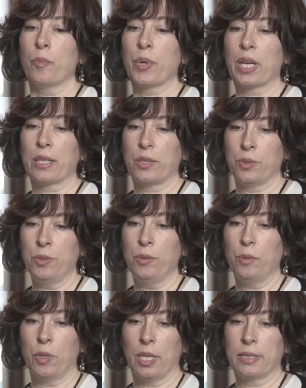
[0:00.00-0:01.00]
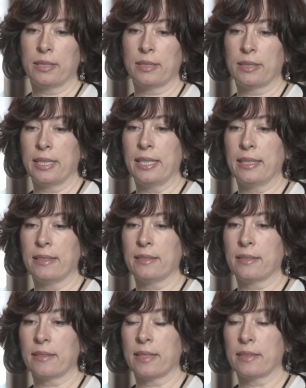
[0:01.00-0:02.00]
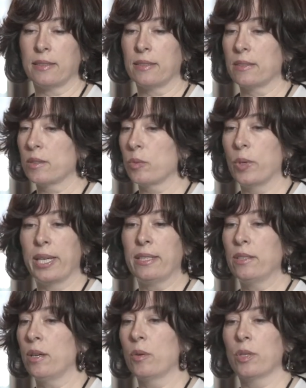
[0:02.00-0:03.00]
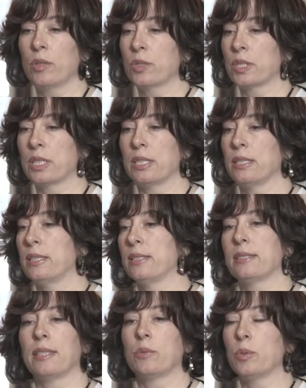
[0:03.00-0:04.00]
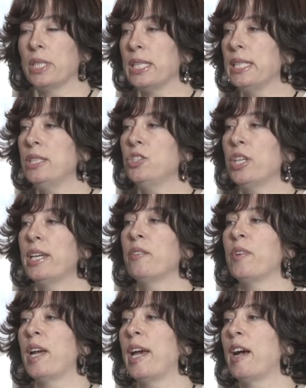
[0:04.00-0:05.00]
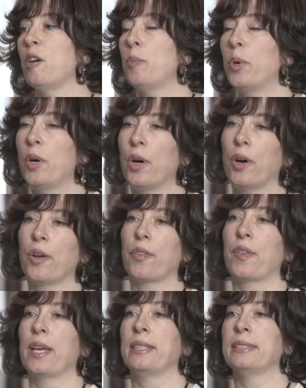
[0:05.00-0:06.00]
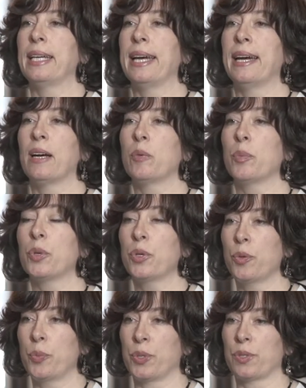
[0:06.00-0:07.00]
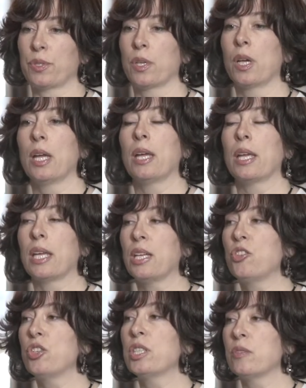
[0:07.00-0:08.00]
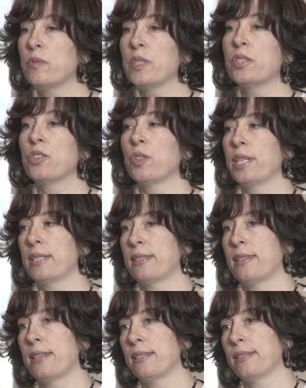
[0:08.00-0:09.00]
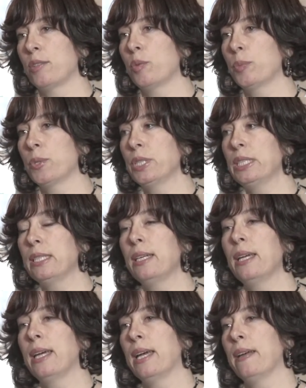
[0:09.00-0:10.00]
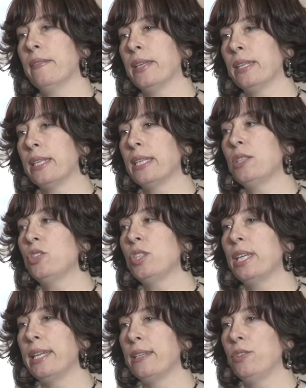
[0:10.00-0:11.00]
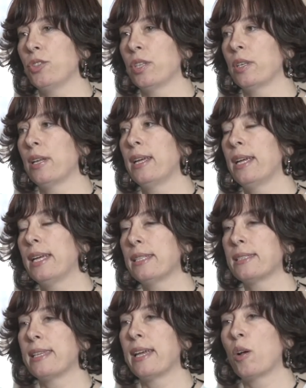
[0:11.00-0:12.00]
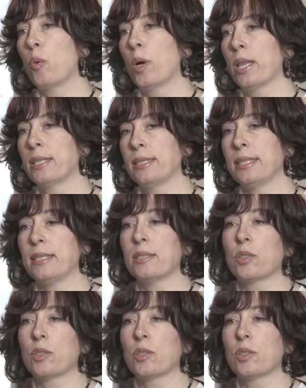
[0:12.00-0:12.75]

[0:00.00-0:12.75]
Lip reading: But I do understand that the way Torah looks at it is that we each have our path and our purpose. Each individual has their soul print, and then each nation has their quality.